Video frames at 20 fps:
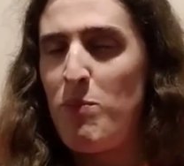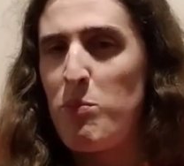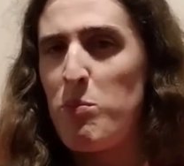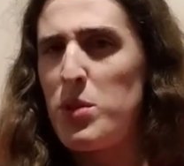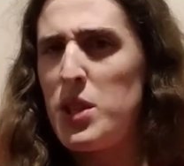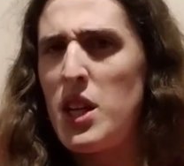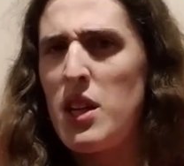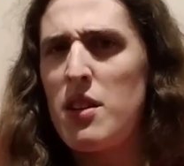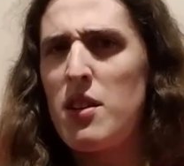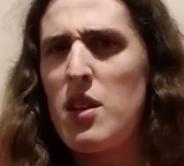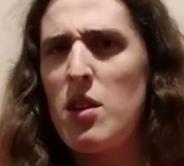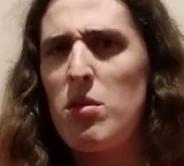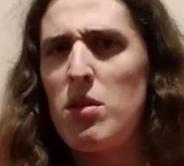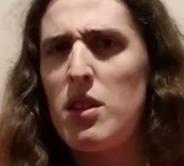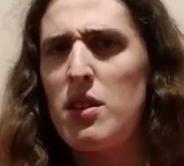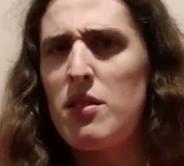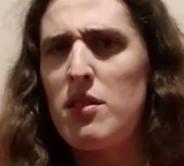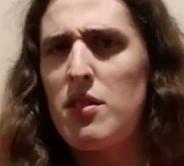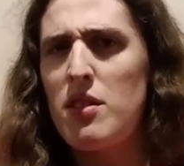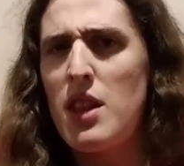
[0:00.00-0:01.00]
But yet
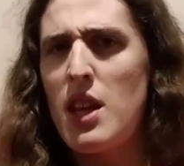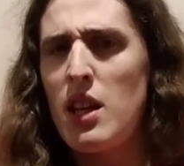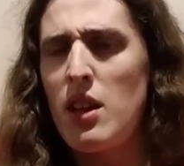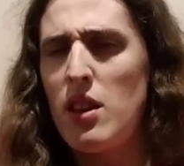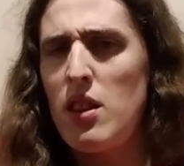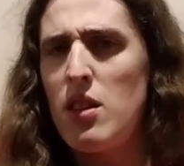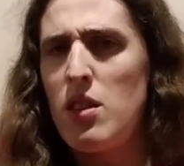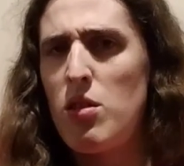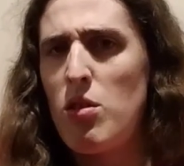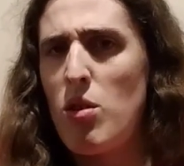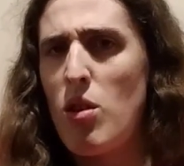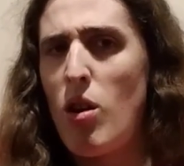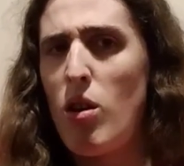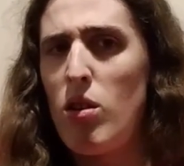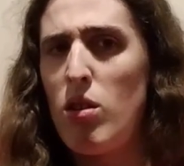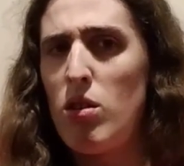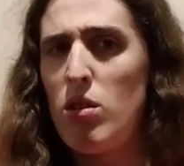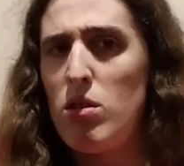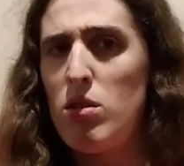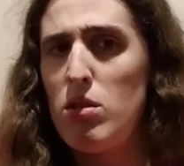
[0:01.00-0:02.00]
notice that they're
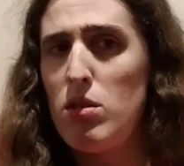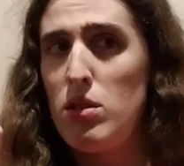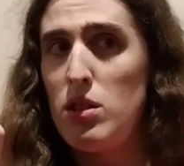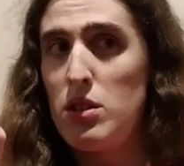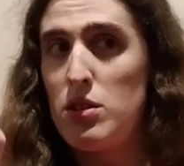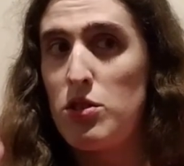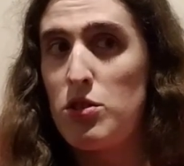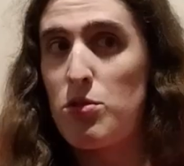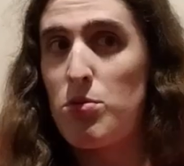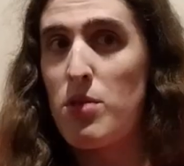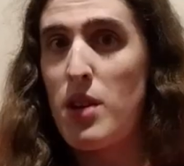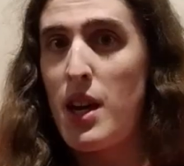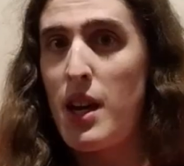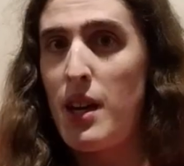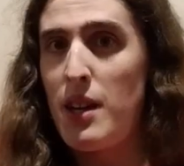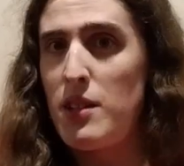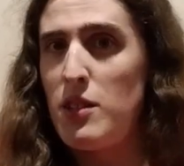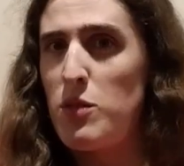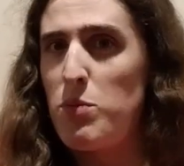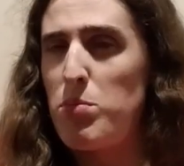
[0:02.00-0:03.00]
all
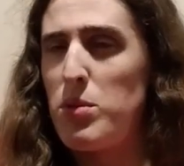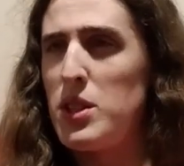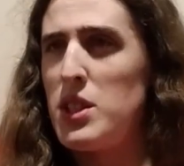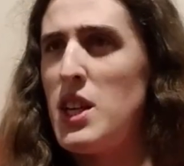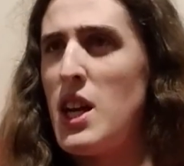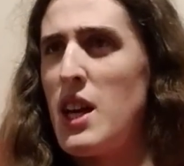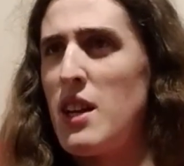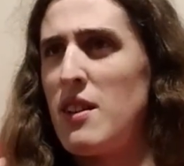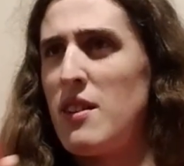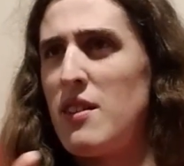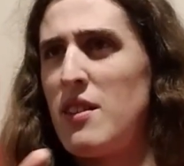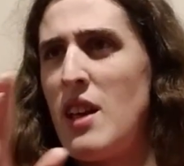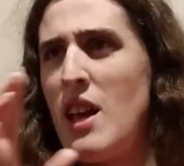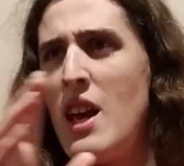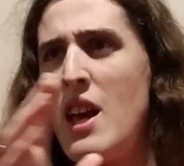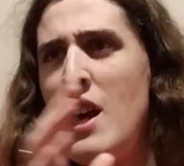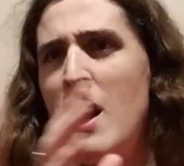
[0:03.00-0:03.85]
trans, but yet